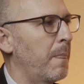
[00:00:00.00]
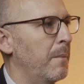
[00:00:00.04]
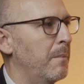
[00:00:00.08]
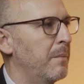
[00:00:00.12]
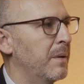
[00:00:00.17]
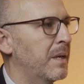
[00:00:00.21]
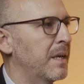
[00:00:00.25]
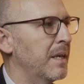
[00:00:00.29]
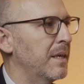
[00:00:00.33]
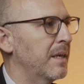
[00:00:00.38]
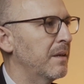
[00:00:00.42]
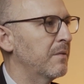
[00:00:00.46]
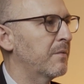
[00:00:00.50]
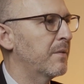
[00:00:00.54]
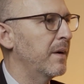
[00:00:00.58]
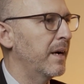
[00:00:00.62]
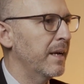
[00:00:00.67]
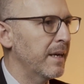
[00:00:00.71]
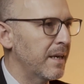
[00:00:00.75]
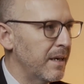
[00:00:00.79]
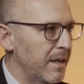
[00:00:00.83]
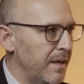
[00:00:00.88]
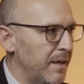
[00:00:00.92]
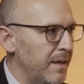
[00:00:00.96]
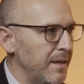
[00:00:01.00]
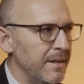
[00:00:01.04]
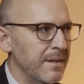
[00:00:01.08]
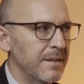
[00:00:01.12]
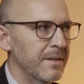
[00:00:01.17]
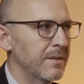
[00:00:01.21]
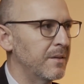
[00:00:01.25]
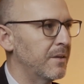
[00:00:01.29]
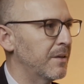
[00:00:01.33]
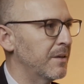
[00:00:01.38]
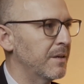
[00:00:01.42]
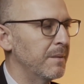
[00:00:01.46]
we can give
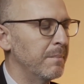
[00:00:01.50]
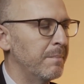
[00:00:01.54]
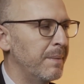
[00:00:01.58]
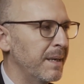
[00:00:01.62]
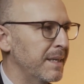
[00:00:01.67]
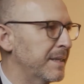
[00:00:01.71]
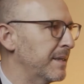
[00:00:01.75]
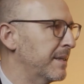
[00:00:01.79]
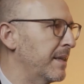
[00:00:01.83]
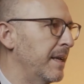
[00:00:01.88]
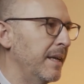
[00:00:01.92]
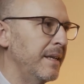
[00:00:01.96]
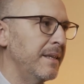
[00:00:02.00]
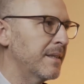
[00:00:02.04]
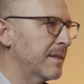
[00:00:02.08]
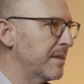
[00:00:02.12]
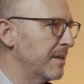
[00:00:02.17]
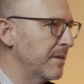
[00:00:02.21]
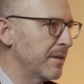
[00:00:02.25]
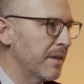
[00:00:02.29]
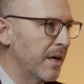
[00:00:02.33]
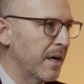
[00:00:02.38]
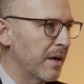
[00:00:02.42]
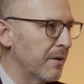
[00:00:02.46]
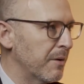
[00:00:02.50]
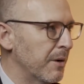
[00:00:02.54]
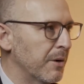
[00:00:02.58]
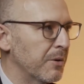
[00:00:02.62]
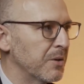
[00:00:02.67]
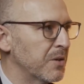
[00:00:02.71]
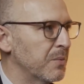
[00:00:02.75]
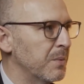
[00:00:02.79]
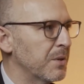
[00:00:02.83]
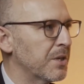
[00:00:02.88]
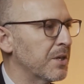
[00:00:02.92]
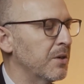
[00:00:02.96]
guidelines or best case
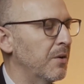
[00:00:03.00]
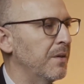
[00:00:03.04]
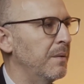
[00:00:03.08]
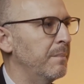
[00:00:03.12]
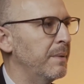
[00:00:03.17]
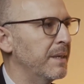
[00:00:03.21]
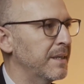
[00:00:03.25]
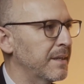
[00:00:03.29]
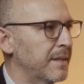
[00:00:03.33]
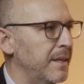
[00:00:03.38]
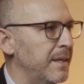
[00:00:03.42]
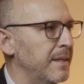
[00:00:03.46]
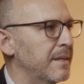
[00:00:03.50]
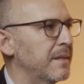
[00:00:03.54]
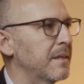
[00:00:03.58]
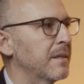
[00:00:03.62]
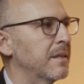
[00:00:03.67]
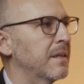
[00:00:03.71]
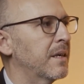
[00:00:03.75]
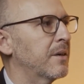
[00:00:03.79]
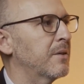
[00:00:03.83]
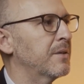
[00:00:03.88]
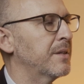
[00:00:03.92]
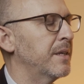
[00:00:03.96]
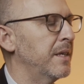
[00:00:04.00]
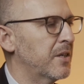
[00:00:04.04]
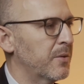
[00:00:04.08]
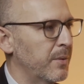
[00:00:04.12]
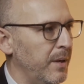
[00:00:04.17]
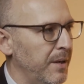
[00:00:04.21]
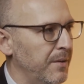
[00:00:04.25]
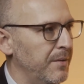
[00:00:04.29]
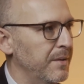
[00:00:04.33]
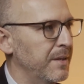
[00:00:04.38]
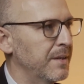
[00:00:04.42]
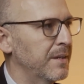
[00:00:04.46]
scenarios. We show them best case scenarios. Hey,
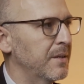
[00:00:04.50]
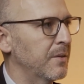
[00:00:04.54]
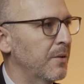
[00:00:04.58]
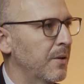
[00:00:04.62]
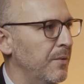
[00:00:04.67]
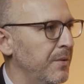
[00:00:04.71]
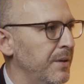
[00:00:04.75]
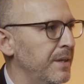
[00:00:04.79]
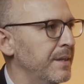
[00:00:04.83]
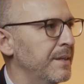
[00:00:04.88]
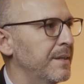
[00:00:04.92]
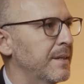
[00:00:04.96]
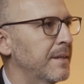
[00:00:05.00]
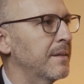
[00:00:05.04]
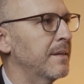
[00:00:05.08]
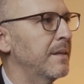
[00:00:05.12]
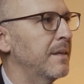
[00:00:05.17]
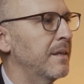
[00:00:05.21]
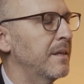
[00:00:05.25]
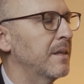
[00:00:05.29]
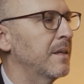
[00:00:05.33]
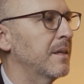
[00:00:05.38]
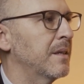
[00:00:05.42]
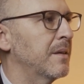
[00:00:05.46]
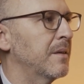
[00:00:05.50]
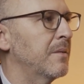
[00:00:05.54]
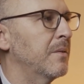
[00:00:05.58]
try this or this, and.